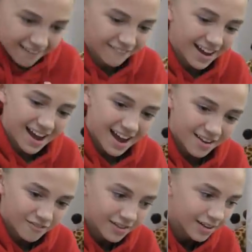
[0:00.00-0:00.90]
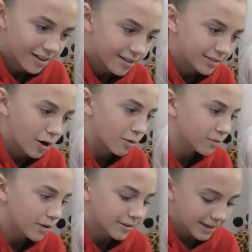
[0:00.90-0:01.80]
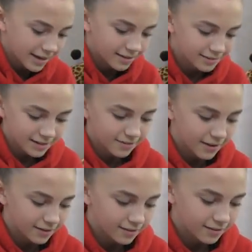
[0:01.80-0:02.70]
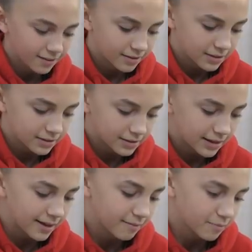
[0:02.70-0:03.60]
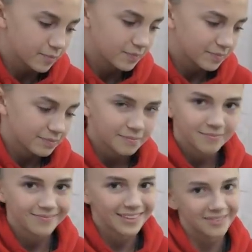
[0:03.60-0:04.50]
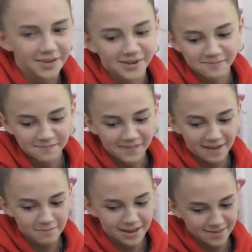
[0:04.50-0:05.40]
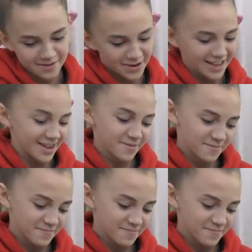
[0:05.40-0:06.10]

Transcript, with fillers: High five! No? Okay, that's fine. Just, yeah. That's fine. I'm, I'm okay.